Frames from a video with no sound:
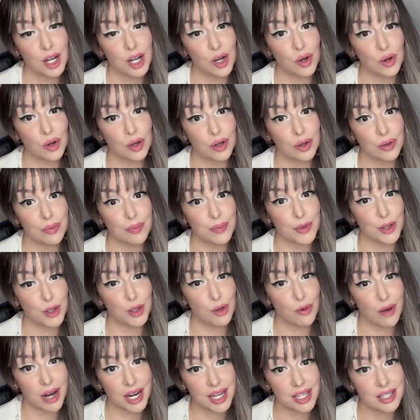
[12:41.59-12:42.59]
Or
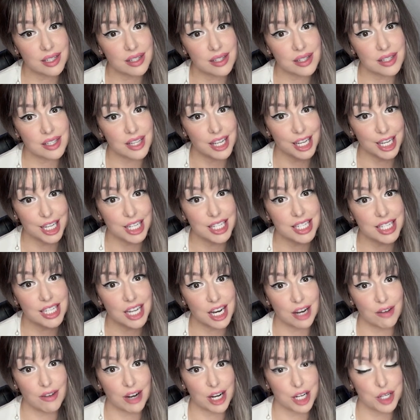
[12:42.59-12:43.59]
Uranus in
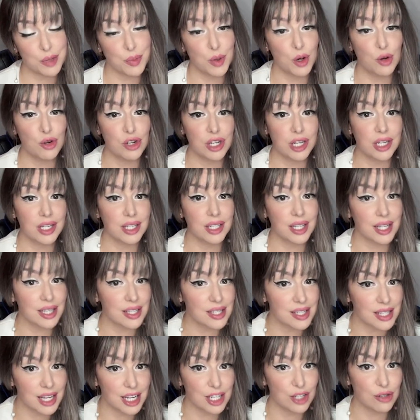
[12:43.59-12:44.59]
direct motion can
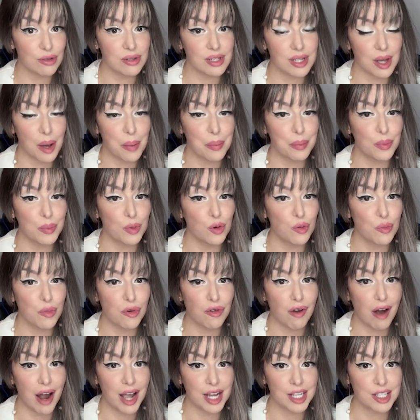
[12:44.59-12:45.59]
send you some
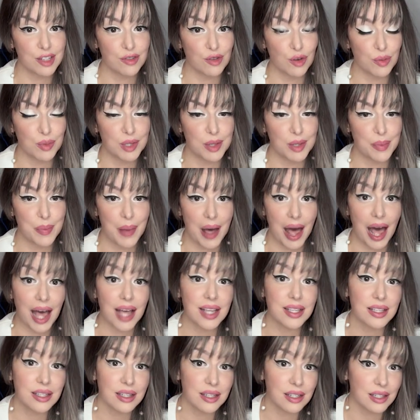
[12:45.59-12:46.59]
boomerangs from the
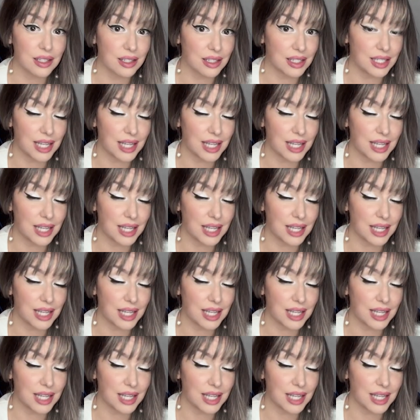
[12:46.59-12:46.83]
past,